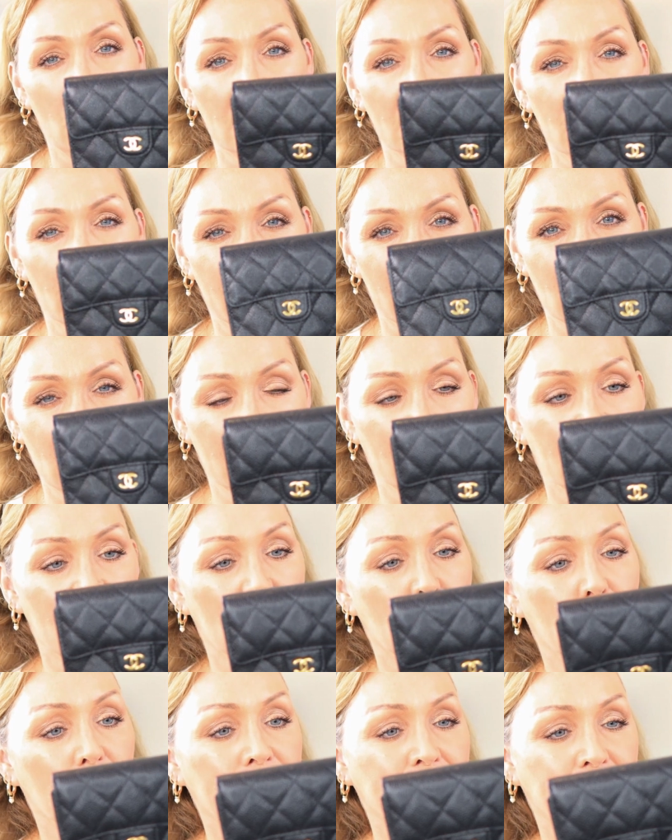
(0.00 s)
wallet. You've seen
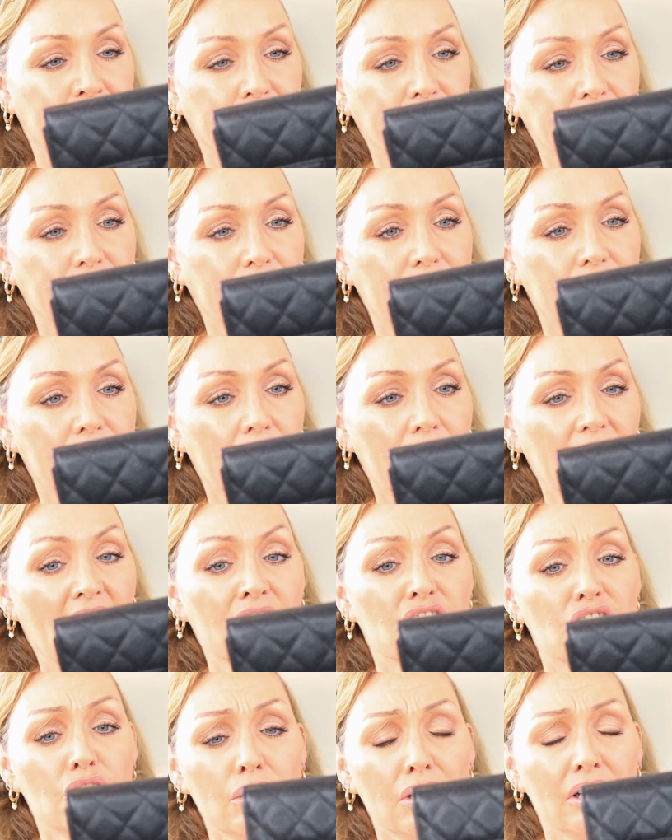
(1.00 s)
this one.
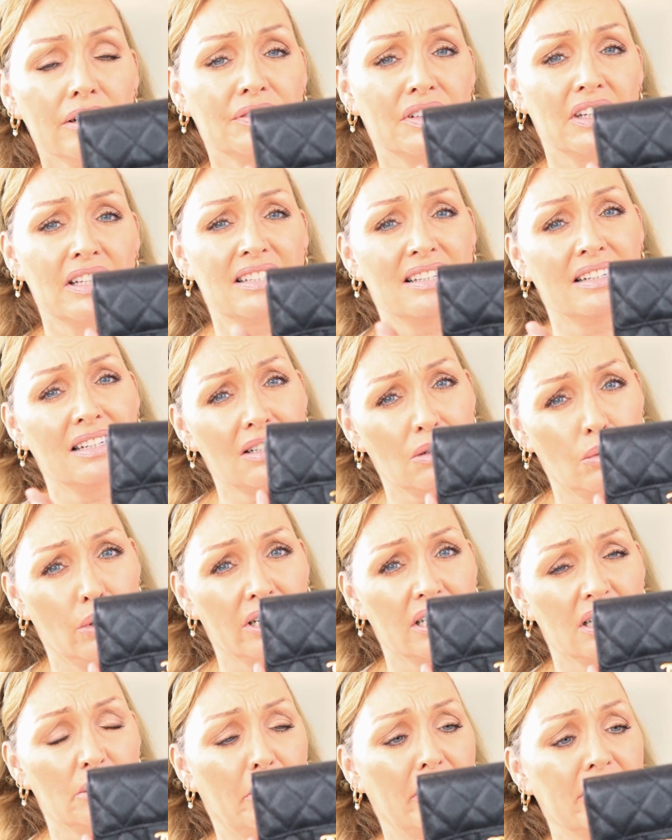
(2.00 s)
I do love this. It is
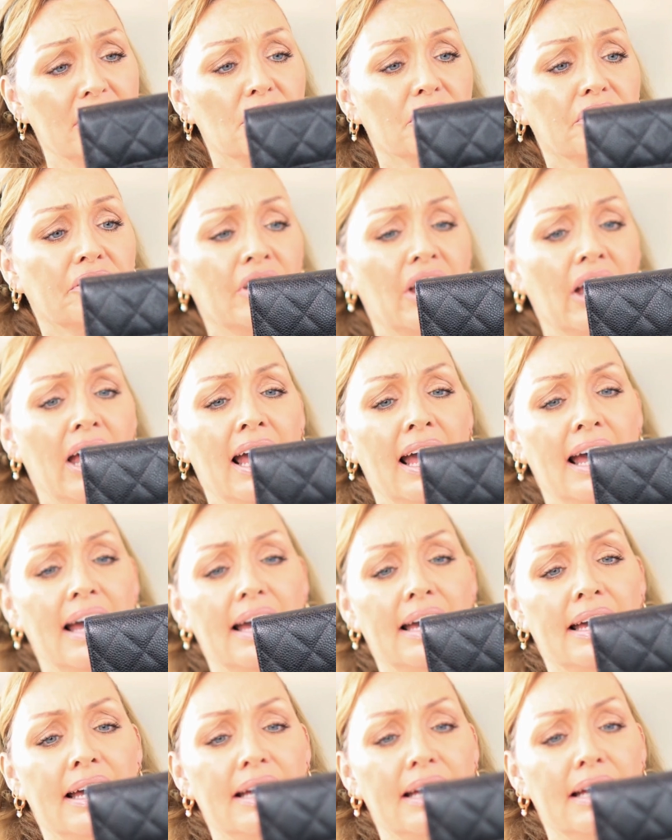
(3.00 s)
quite expensive.
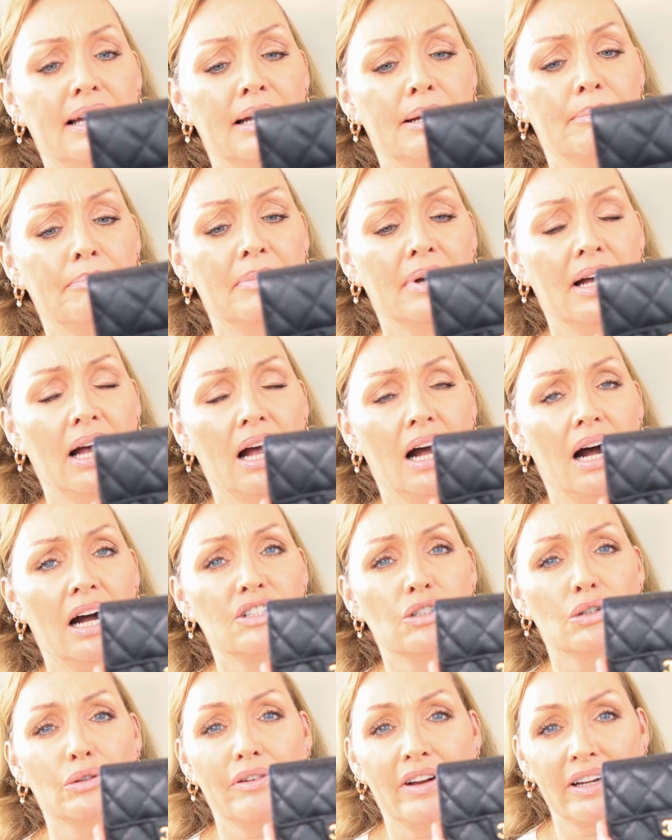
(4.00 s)
I
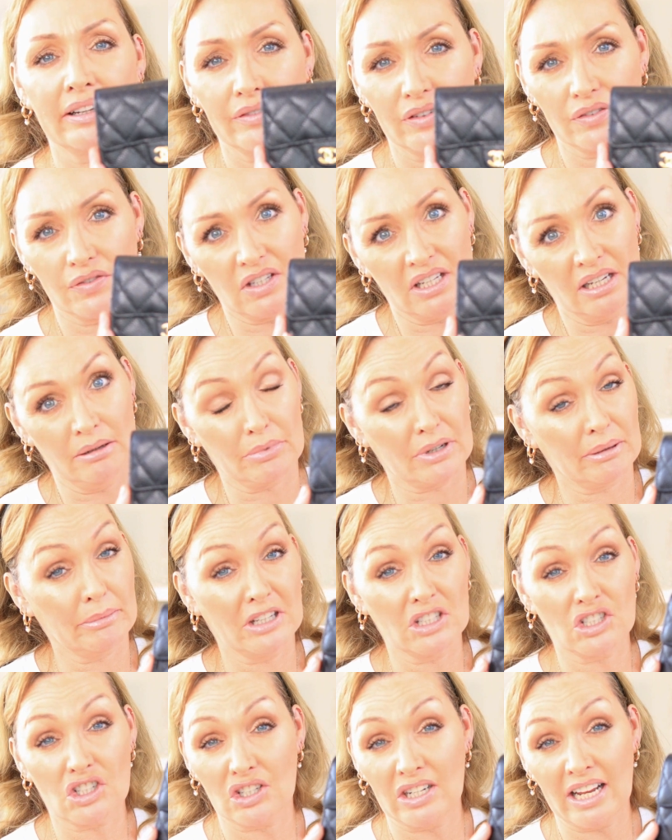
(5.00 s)
don't know if any of you've seen, but I
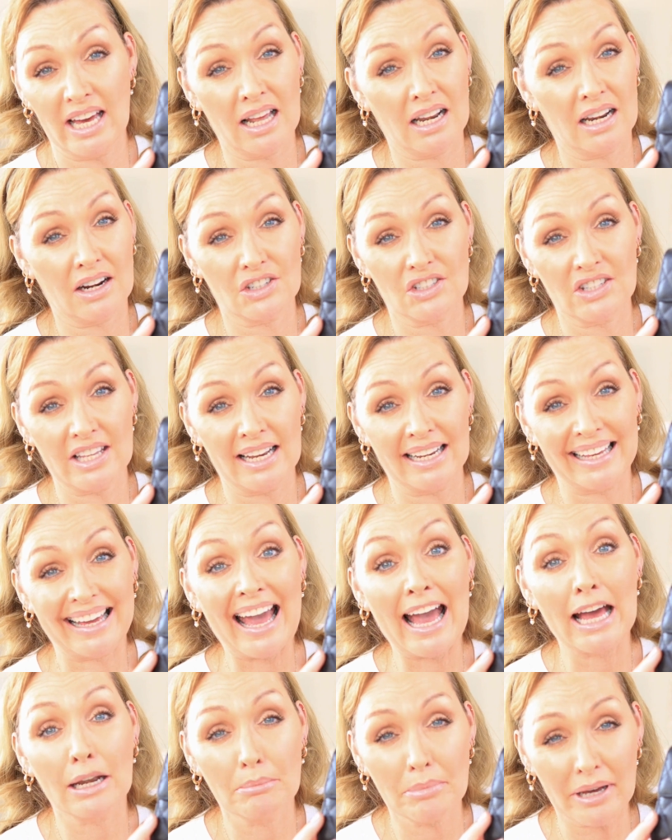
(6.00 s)
mean, Chanel are selling
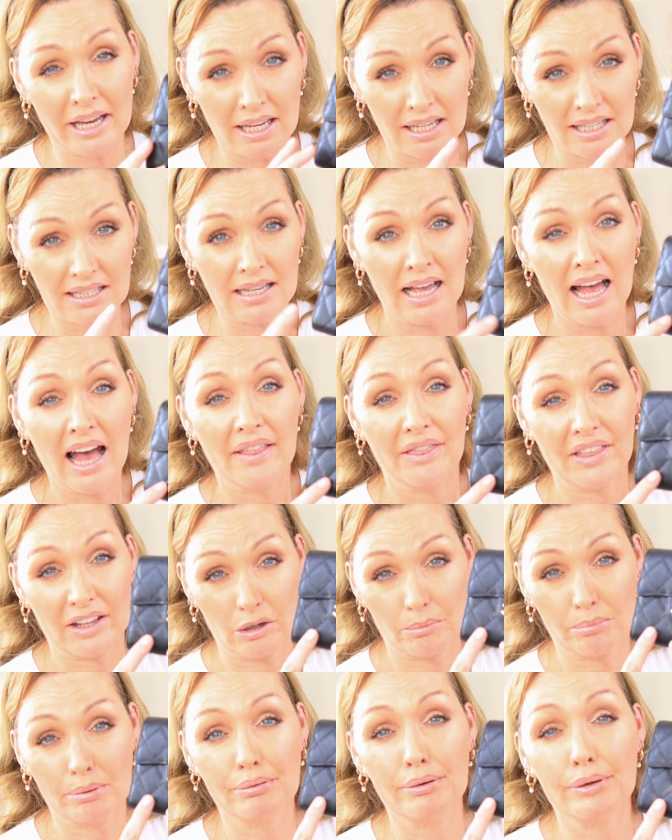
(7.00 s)
handbags
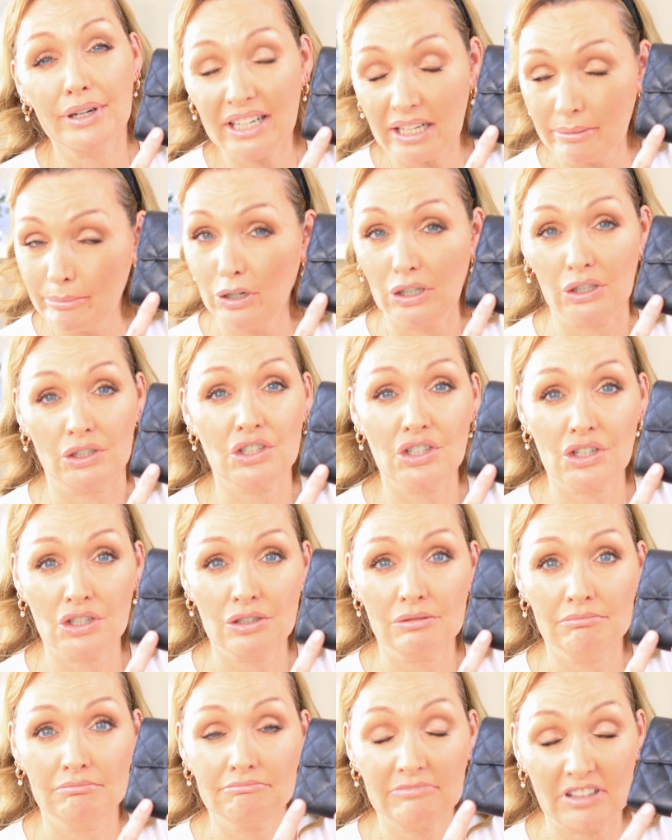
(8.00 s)
that are pretty
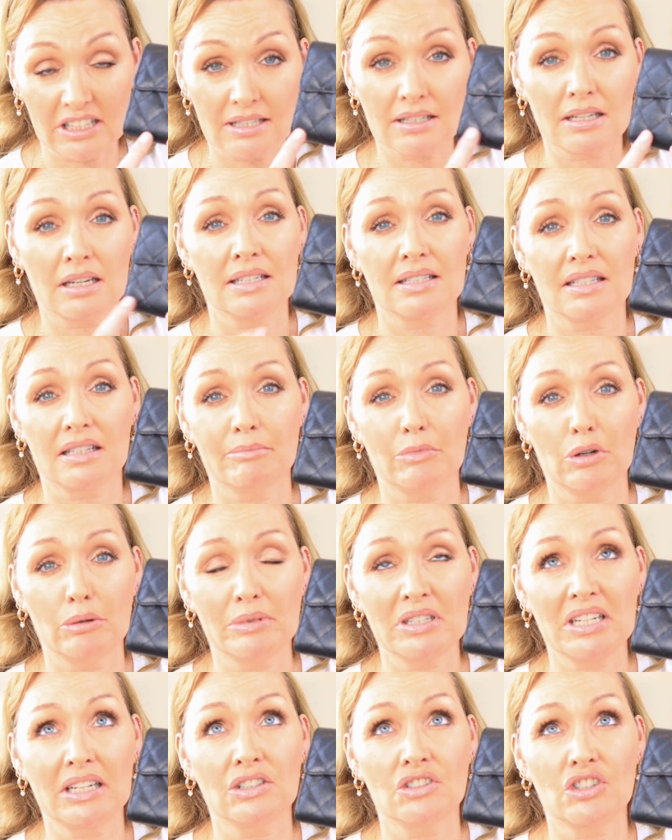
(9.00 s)
much this size at the
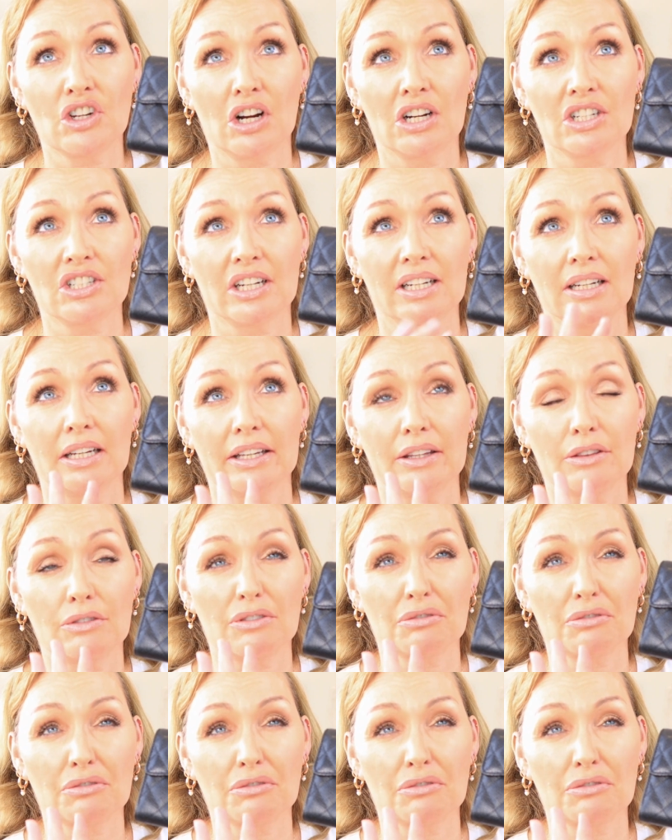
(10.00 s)
moment and charging like